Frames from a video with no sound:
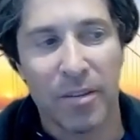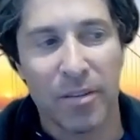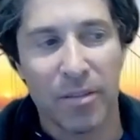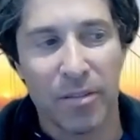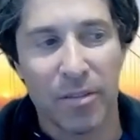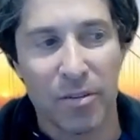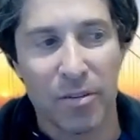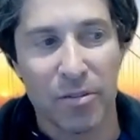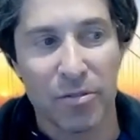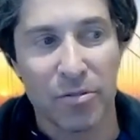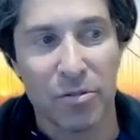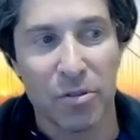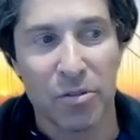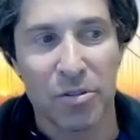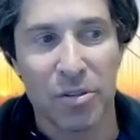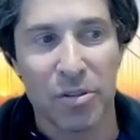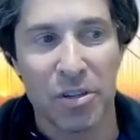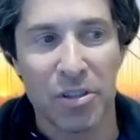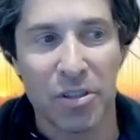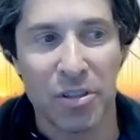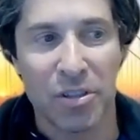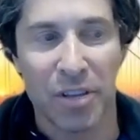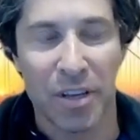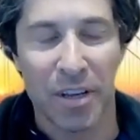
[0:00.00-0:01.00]
there's no
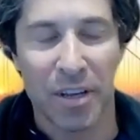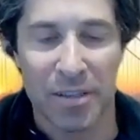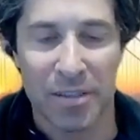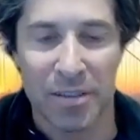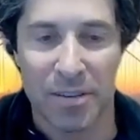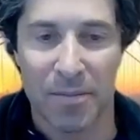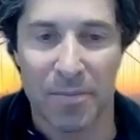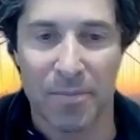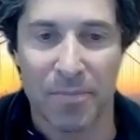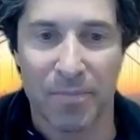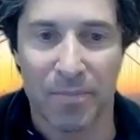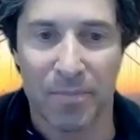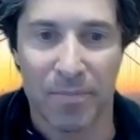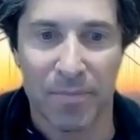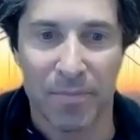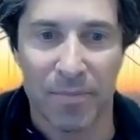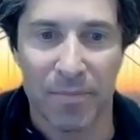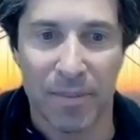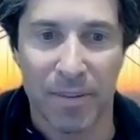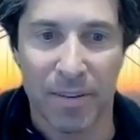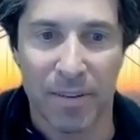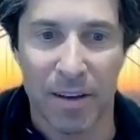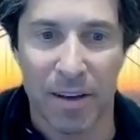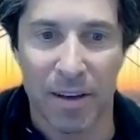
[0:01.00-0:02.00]
such thing as a
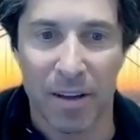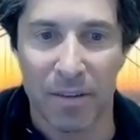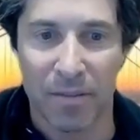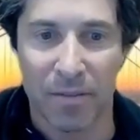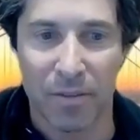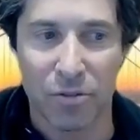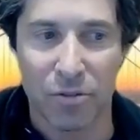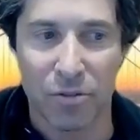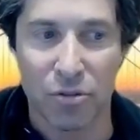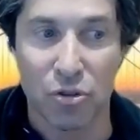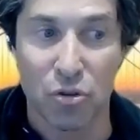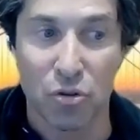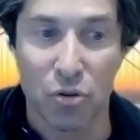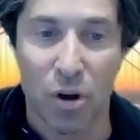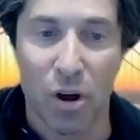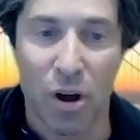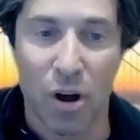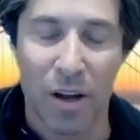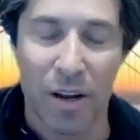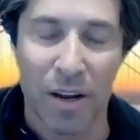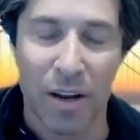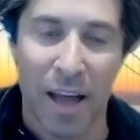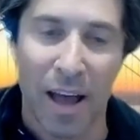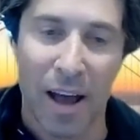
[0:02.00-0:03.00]
kind of a
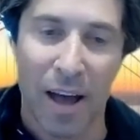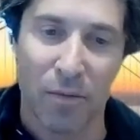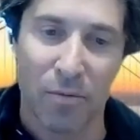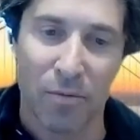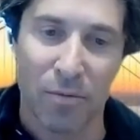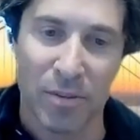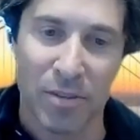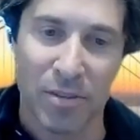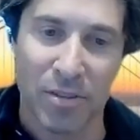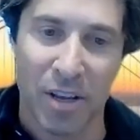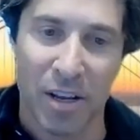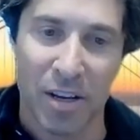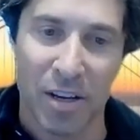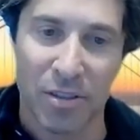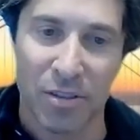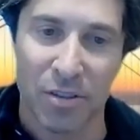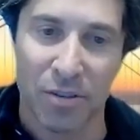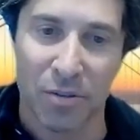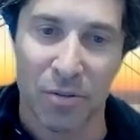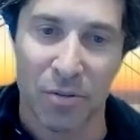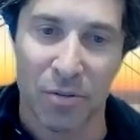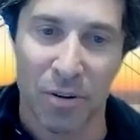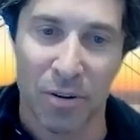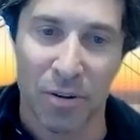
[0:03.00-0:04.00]
drawn out
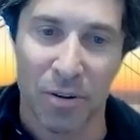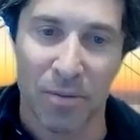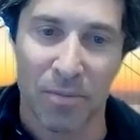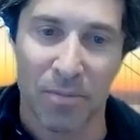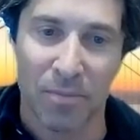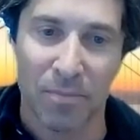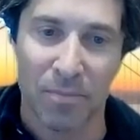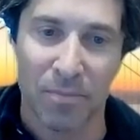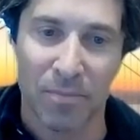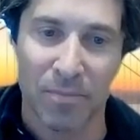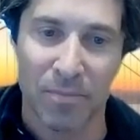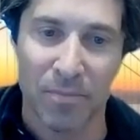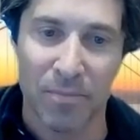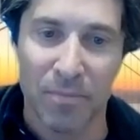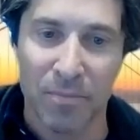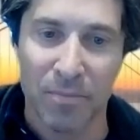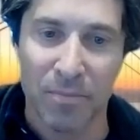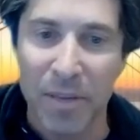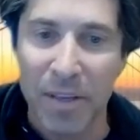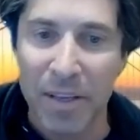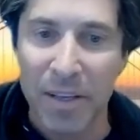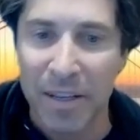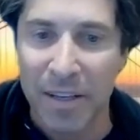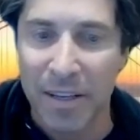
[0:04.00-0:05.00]
recession or a
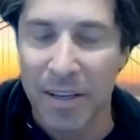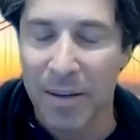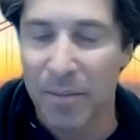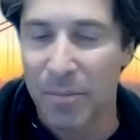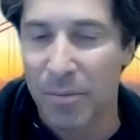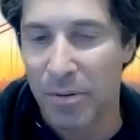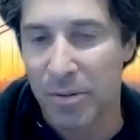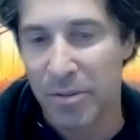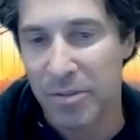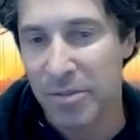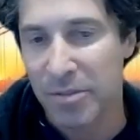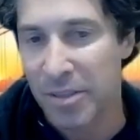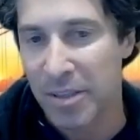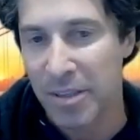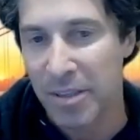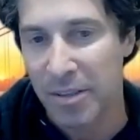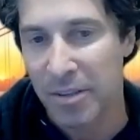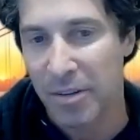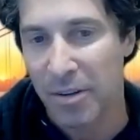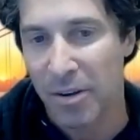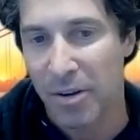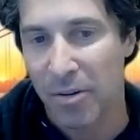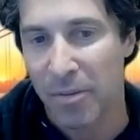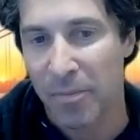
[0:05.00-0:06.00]
medium or
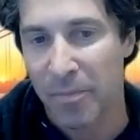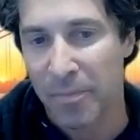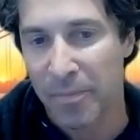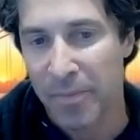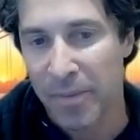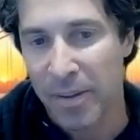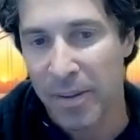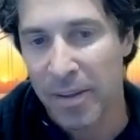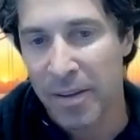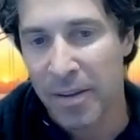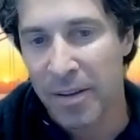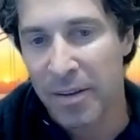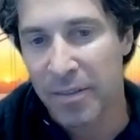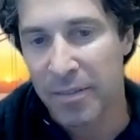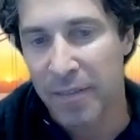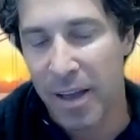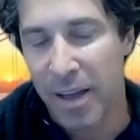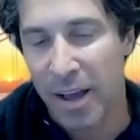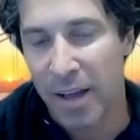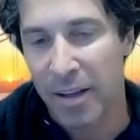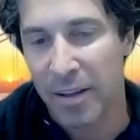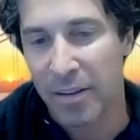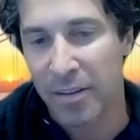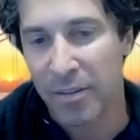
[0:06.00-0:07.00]

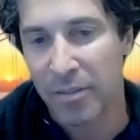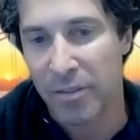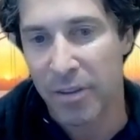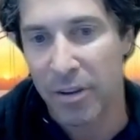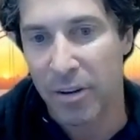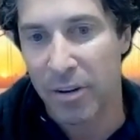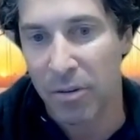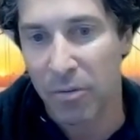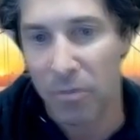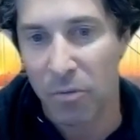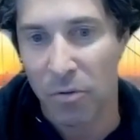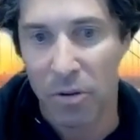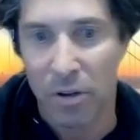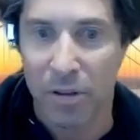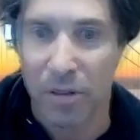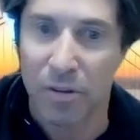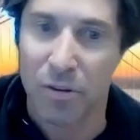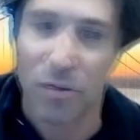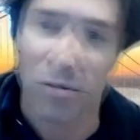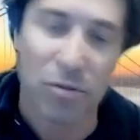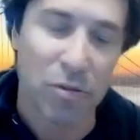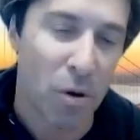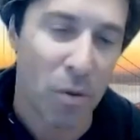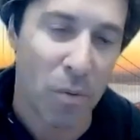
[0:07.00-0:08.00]
that
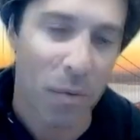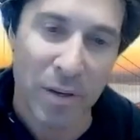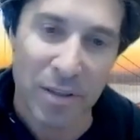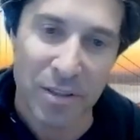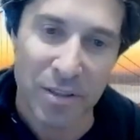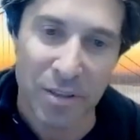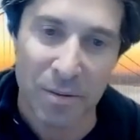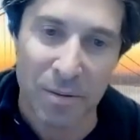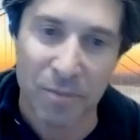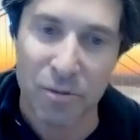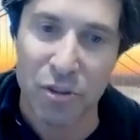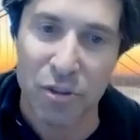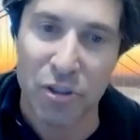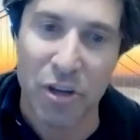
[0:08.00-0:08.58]
there's always some